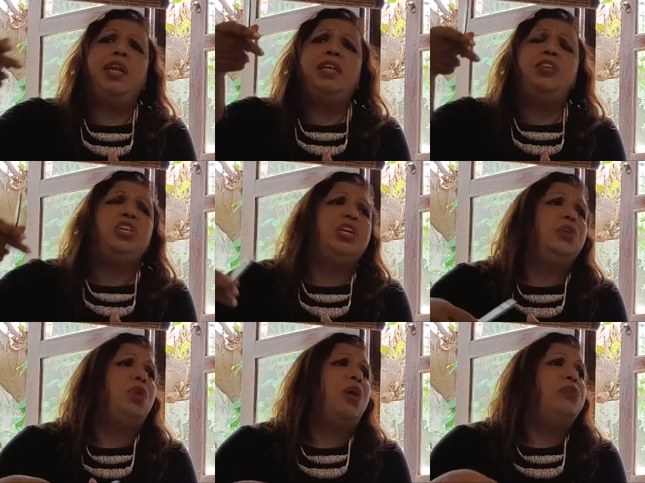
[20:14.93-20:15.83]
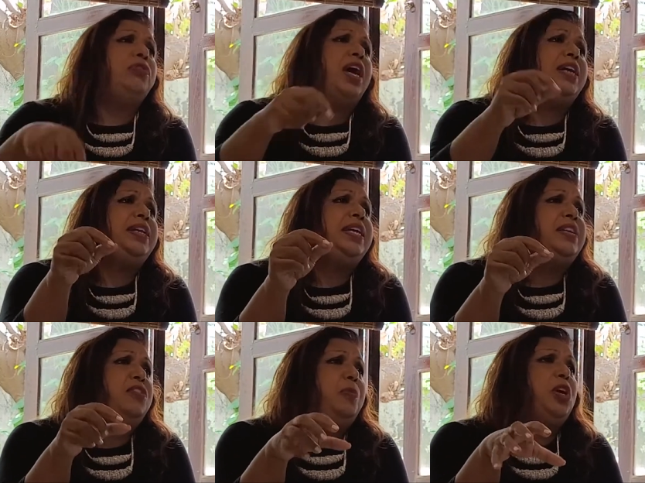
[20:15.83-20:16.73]
teaching you how to write
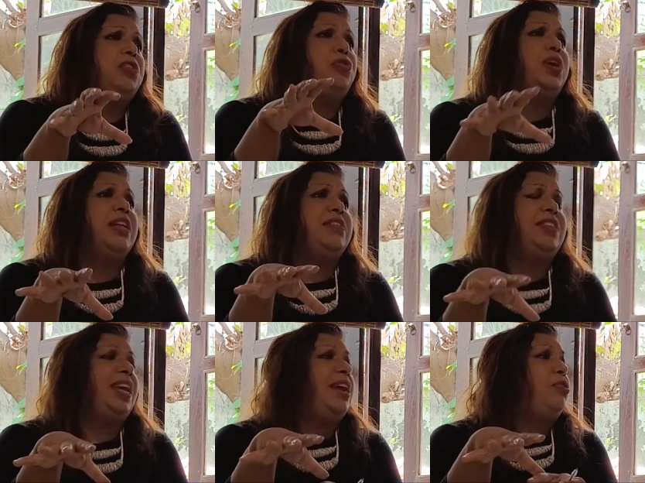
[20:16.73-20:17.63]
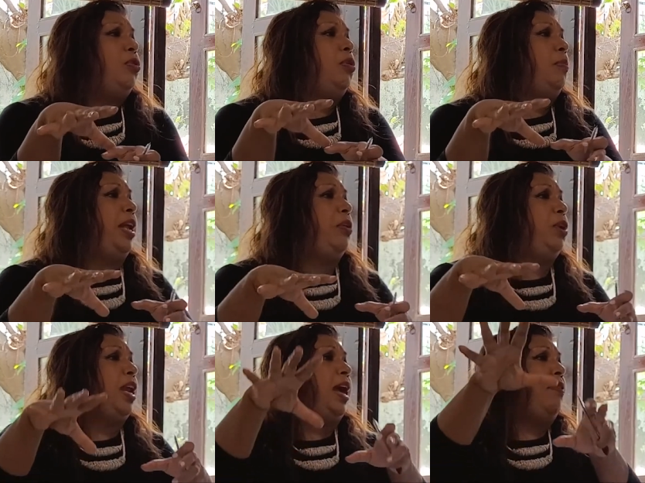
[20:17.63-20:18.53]
deeds because you can stay at home and you
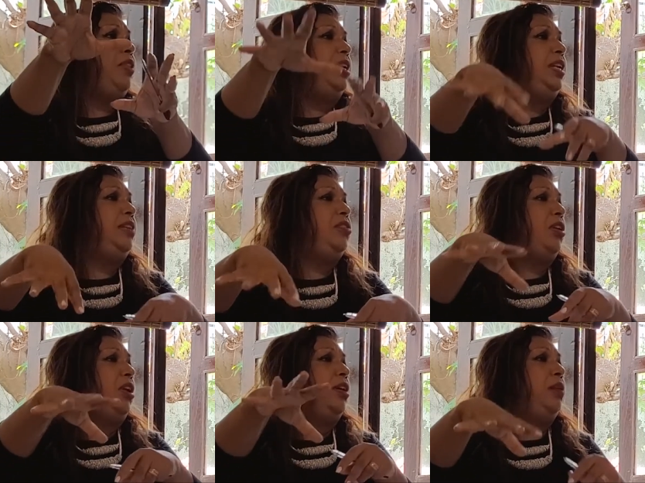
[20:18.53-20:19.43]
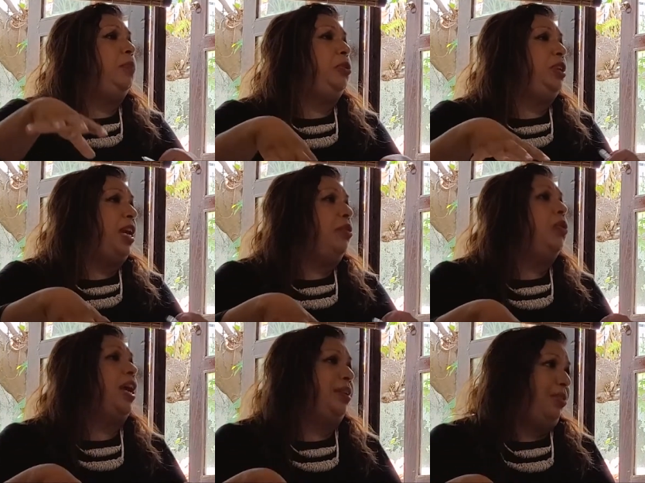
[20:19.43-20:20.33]
can have the deeds on your computer and you
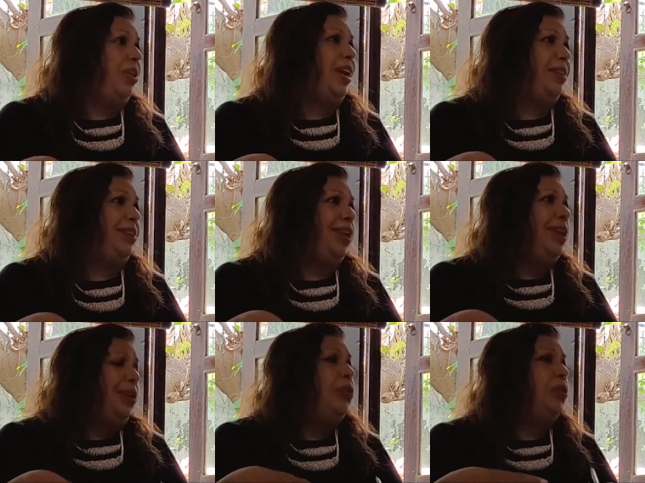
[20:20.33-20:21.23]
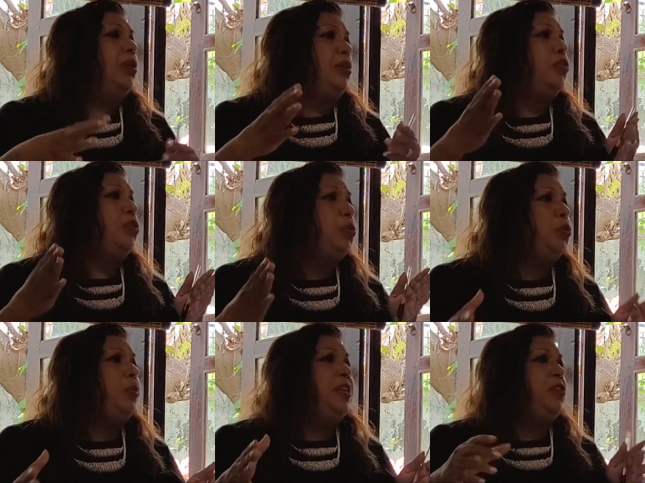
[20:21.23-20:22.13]
can write. You know, so the
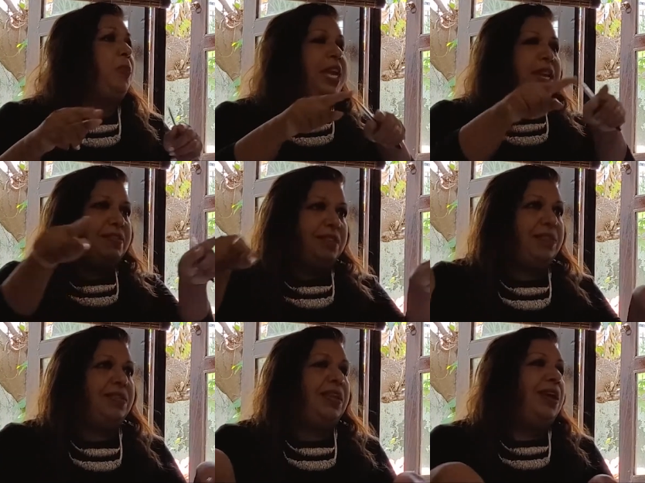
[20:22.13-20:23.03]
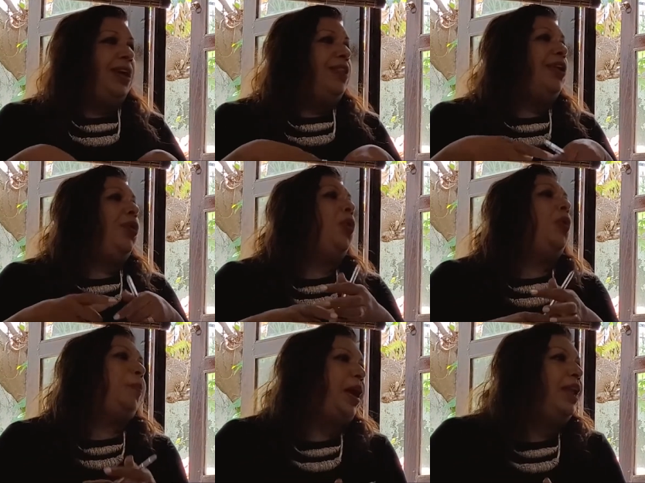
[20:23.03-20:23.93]
woman's place is the home
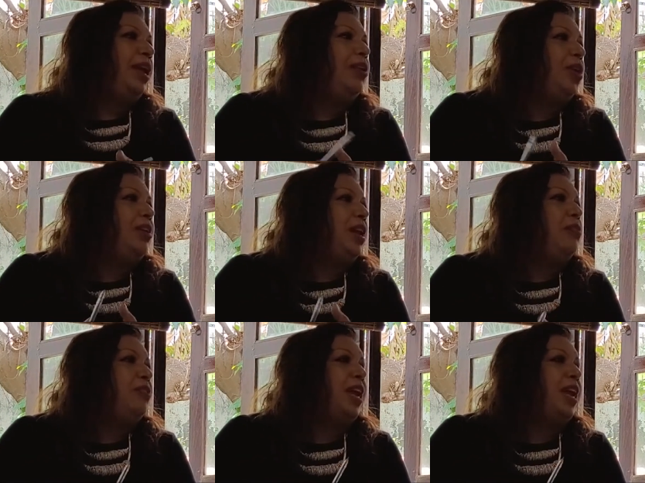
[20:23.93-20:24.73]
and, and not outside.